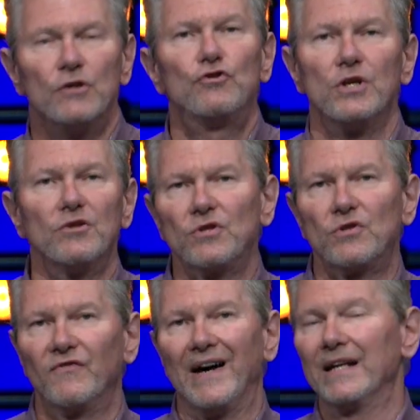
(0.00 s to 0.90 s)

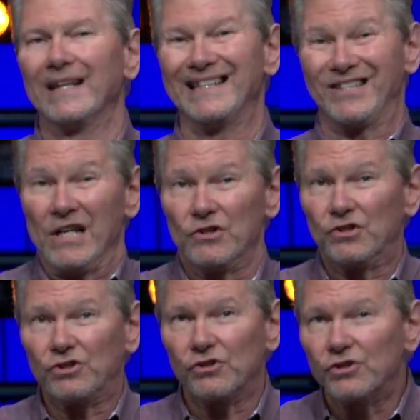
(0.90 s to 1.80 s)
Jesus violates
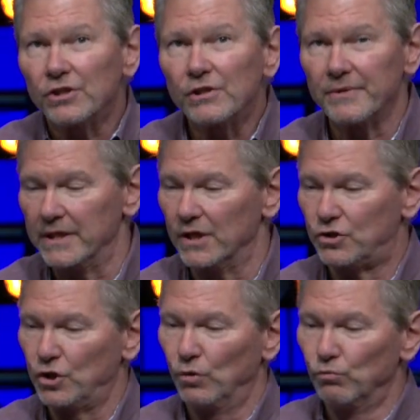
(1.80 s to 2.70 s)

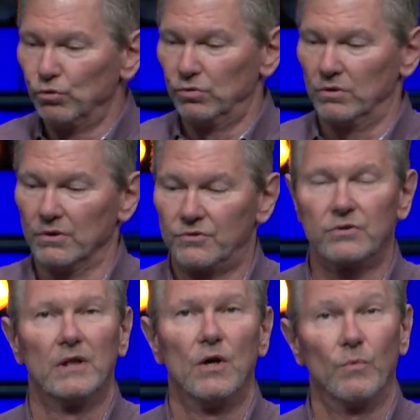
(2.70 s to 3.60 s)
serious
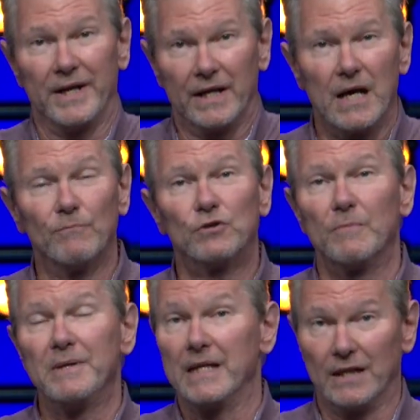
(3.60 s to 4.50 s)
rules when it comes
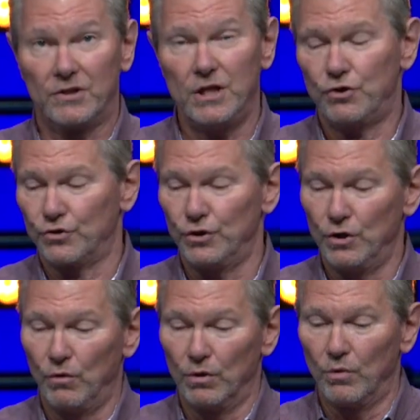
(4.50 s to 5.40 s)
to being a teacher
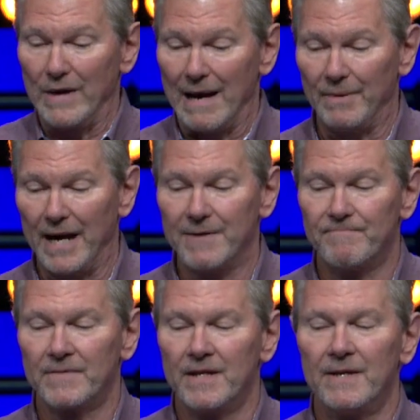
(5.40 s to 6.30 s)
or a rabbi.
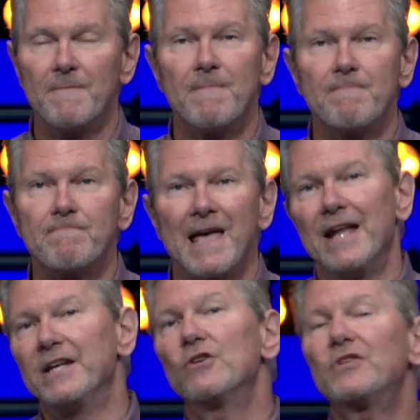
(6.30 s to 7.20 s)

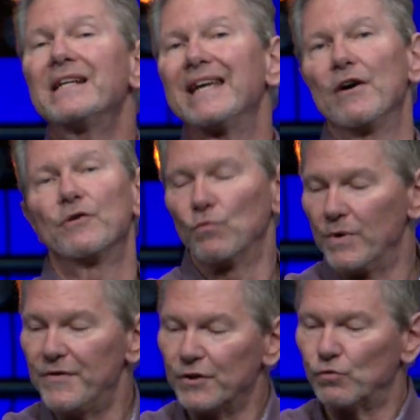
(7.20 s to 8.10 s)
And his encounter
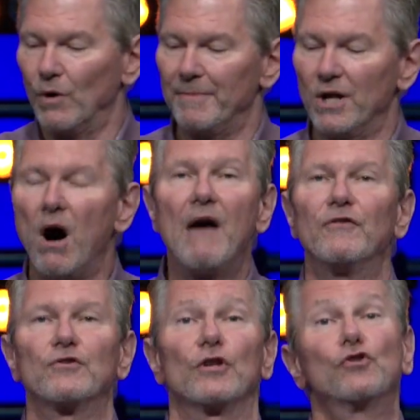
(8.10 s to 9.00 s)
with this woman
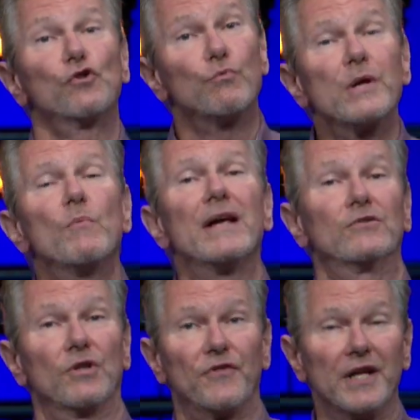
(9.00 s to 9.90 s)
offers us three ways
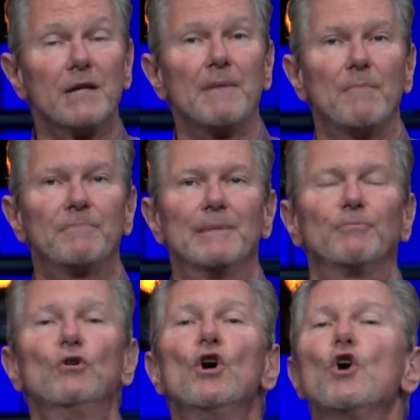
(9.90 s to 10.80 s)
to think about
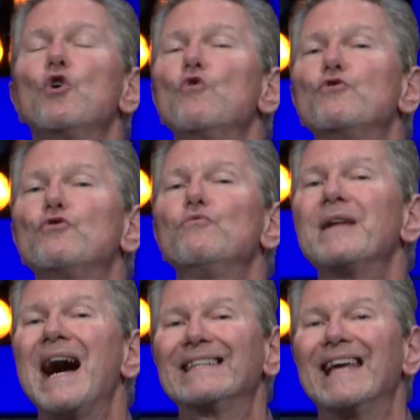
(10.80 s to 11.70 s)
people who do
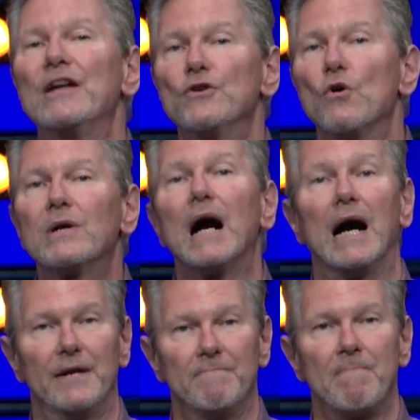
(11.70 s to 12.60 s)
not yet know God